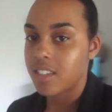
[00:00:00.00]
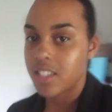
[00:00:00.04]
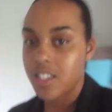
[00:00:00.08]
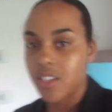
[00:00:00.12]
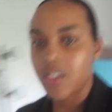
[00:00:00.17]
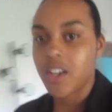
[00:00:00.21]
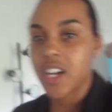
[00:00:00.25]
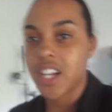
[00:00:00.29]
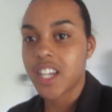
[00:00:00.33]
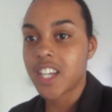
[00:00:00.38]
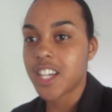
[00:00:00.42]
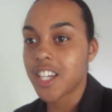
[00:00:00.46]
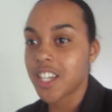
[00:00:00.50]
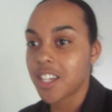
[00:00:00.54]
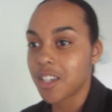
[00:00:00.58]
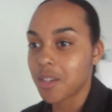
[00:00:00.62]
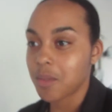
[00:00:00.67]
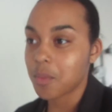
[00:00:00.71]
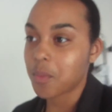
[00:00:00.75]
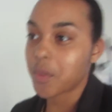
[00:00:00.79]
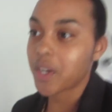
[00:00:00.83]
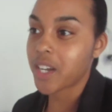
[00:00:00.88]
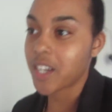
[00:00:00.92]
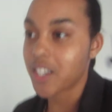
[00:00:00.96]
So I
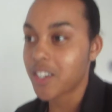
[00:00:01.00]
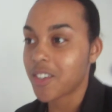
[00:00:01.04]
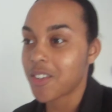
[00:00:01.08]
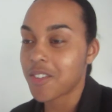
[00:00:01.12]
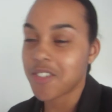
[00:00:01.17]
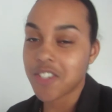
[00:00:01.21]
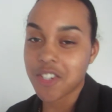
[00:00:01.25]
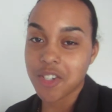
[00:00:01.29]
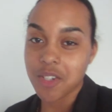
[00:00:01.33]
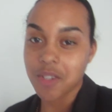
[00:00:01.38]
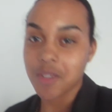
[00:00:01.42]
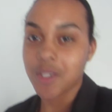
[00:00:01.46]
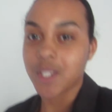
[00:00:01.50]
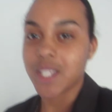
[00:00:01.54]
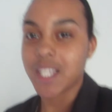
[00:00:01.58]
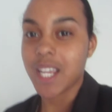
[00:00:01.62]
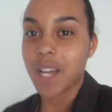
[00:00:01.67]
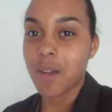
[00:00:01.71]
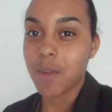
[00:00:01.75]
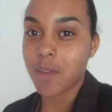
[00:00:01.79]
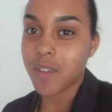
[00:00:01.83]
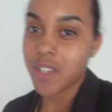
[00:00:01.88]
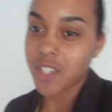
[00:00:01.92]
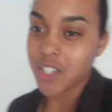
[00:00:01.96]
couldn't wear those shoes that
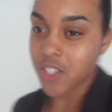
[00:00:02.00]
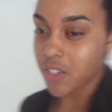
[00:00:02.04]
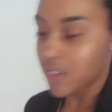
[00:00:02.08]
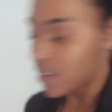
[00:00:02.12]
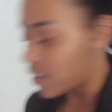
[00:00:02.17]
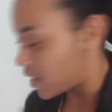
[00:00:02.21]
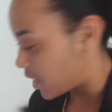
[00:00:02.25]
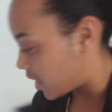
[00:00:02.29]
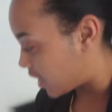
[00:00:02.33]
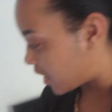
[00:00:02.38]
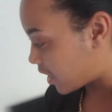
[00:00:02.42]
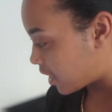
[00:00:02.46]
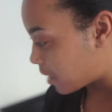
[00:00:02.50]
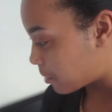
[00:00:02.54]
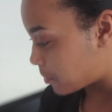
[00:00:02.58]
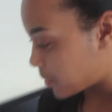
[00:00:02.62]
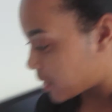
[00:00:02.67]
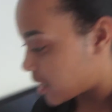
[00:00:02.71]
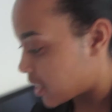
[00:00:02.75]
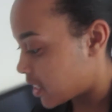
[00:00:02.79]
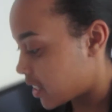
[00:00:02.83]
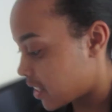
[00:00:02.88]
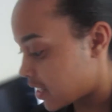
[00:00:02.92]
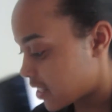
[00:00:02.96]
I was showing y'all
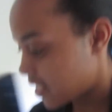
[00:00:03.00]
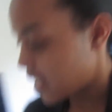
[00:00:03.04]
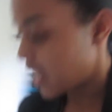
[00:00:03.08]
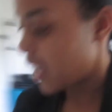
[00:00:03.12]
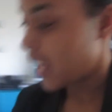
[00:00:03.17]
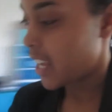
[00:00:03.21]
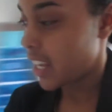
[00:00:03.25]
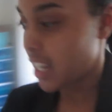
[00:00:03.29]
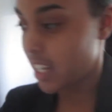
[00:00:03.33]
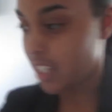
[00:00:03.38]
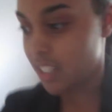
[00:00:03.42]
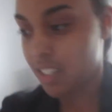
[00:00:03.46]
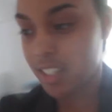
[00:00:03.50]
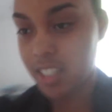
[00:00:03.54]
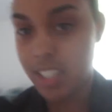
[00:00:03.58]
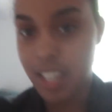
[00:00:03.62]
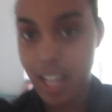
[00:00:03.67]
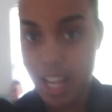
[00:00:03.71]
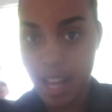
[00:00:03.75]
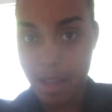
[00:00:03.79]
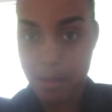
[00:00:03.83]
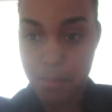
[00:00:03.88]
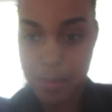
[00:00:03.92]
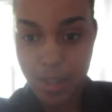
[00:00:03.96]
because it looked a
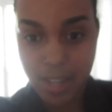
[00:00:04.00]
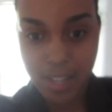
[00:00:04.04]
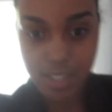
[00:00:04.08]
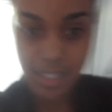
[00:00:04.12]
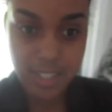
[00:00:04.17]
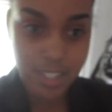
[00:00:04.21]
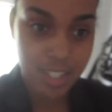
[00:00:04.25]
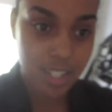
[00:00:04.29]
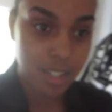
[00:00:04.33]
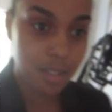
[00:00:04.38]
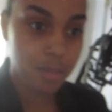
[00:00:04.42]
hot mess.